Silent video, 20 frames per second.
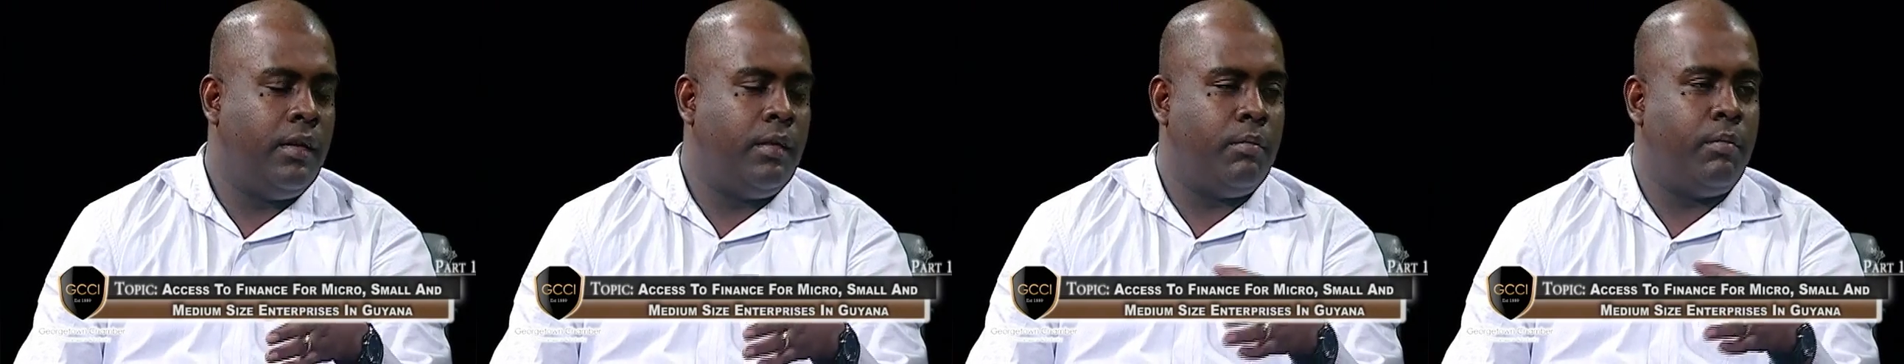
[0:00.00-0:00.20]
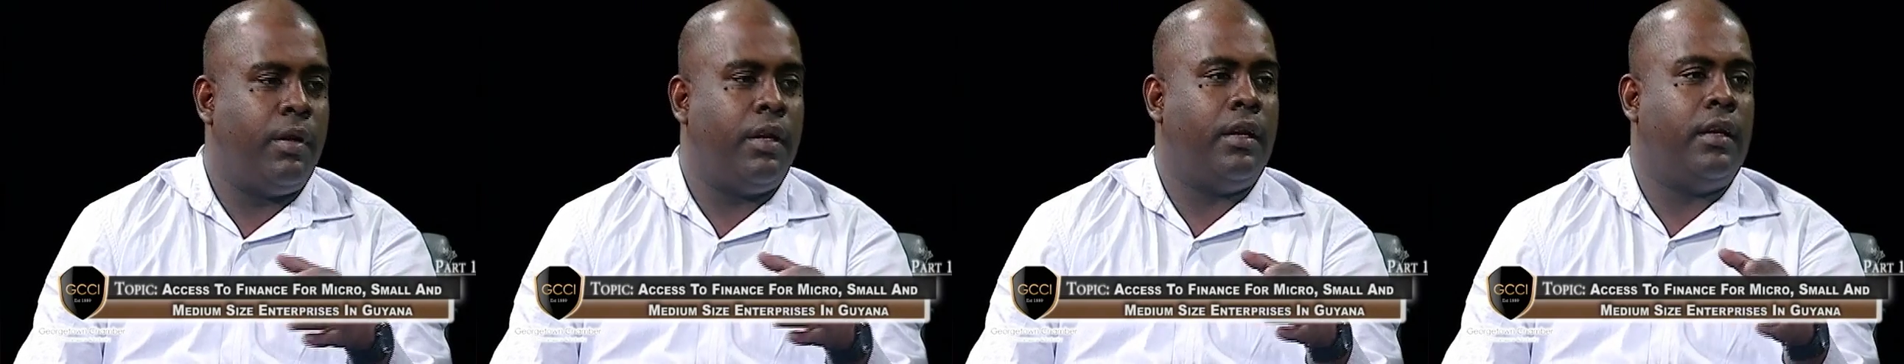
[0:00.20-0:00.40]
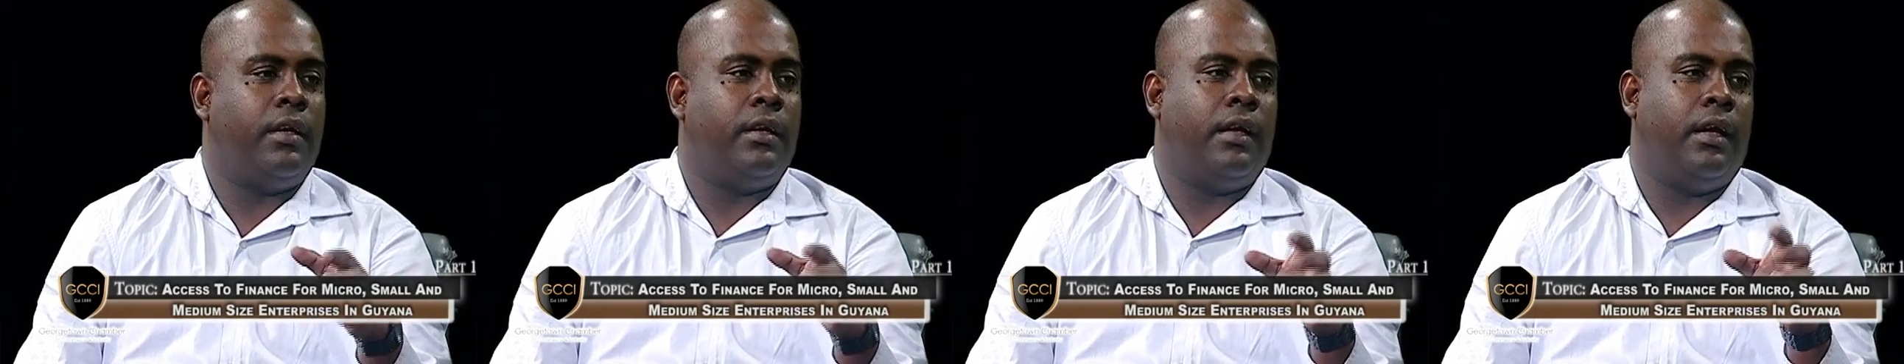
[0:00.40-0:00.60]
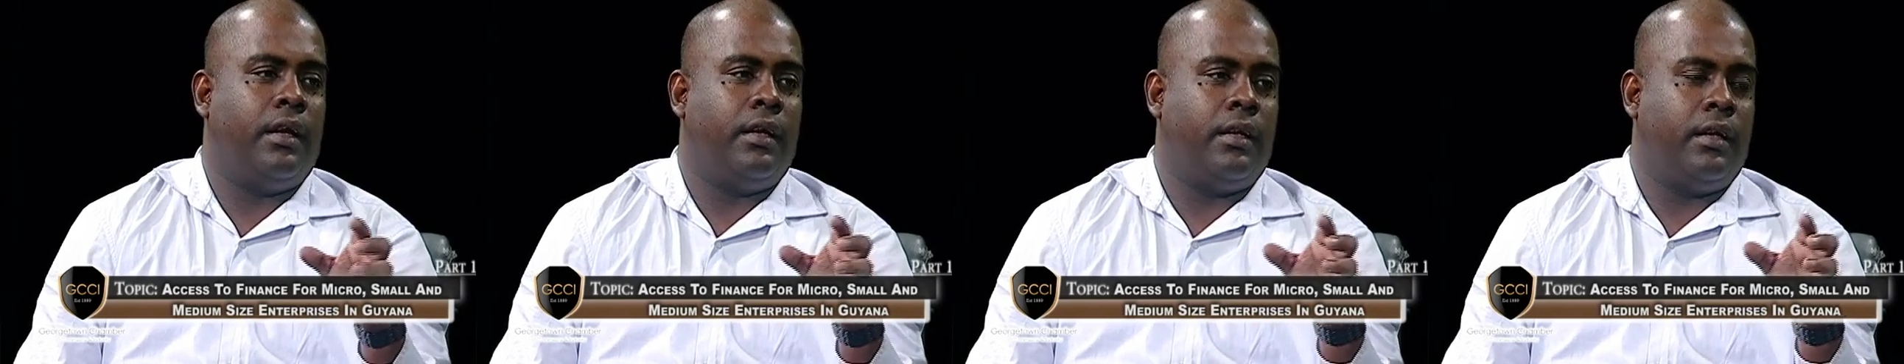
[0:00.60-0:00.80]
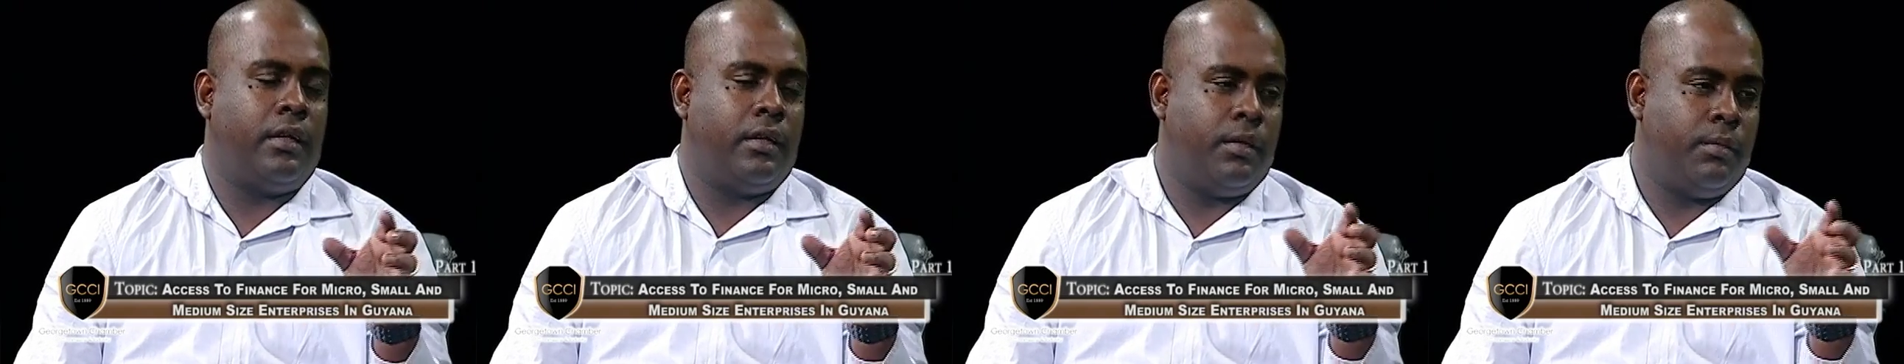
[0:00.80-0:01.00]
meaning
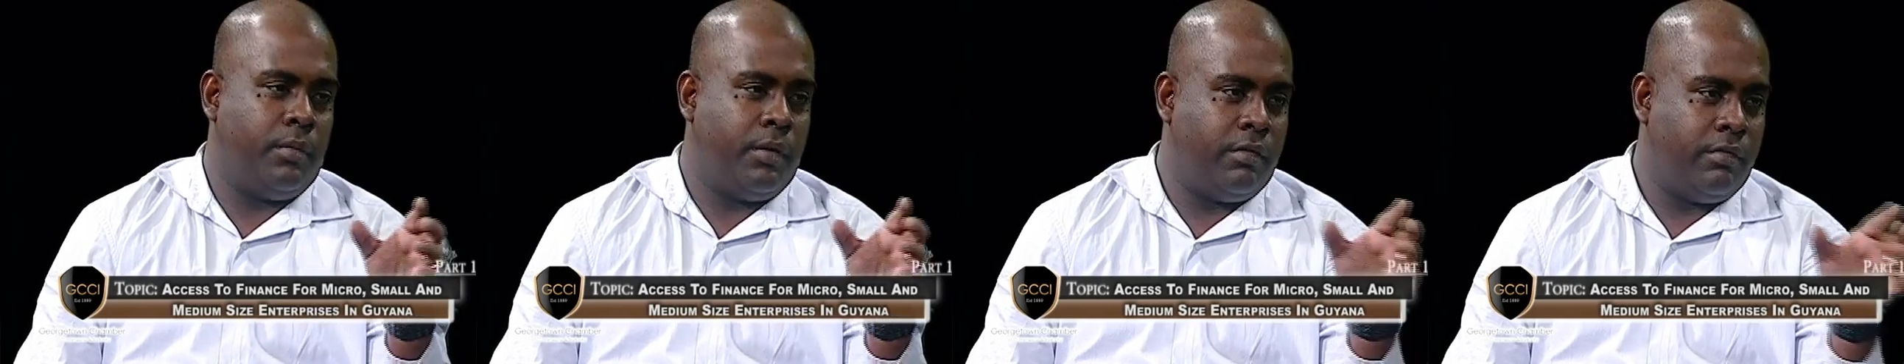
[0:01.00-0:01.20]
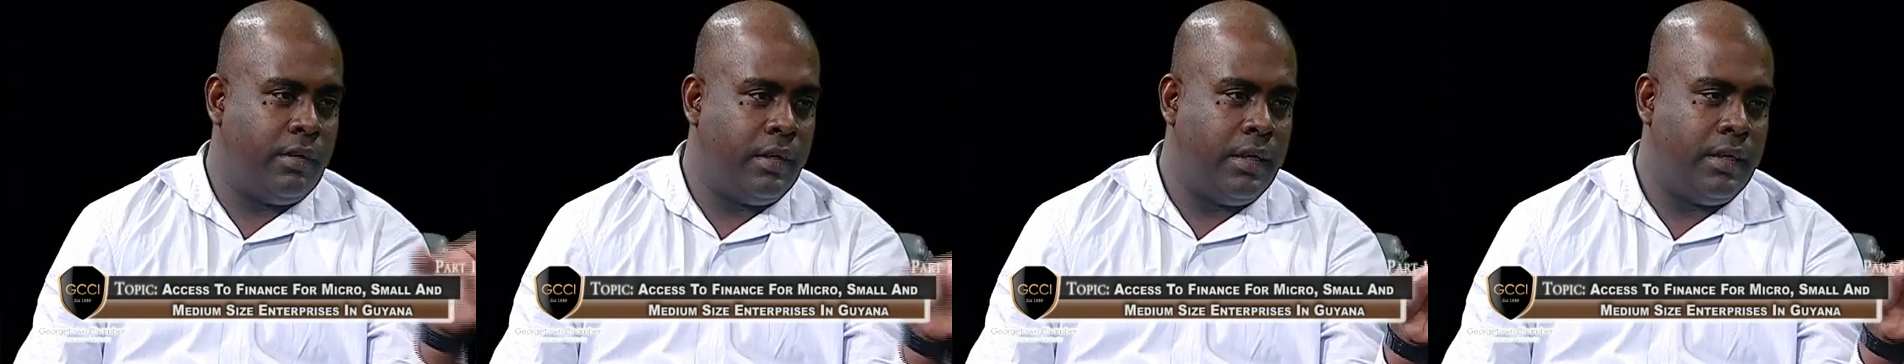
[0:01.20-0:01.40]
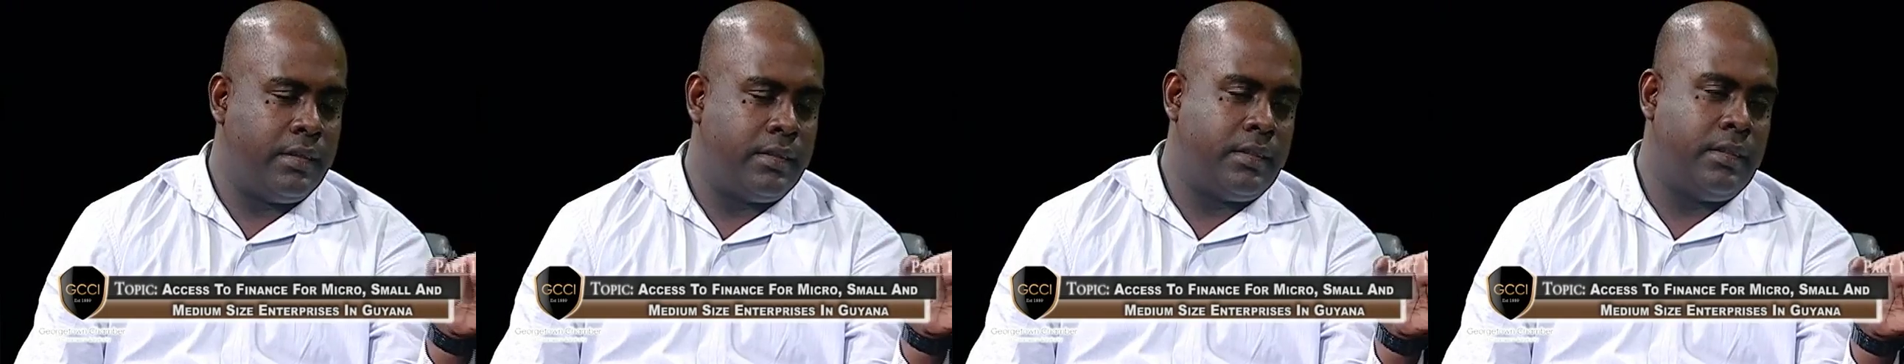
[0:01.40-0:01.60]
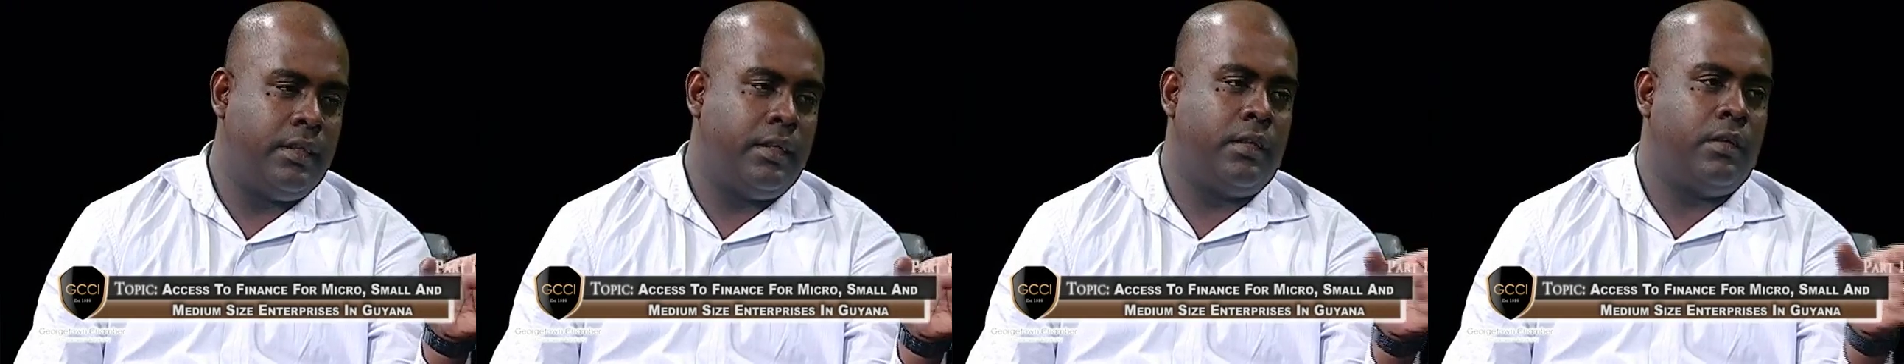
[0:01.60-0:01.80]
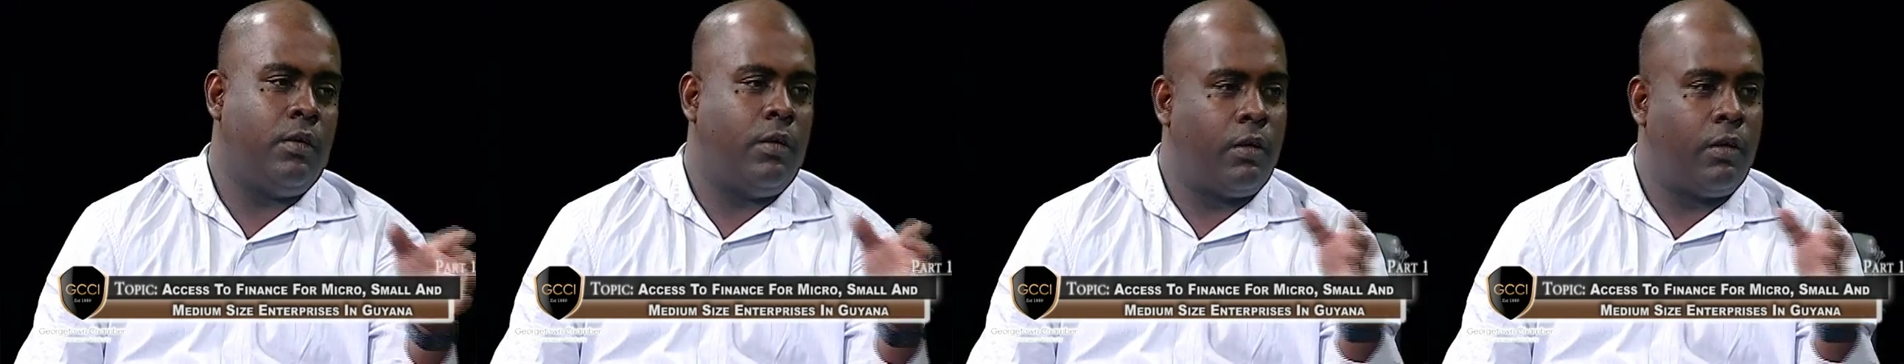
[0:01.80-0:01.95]
that it can be real estate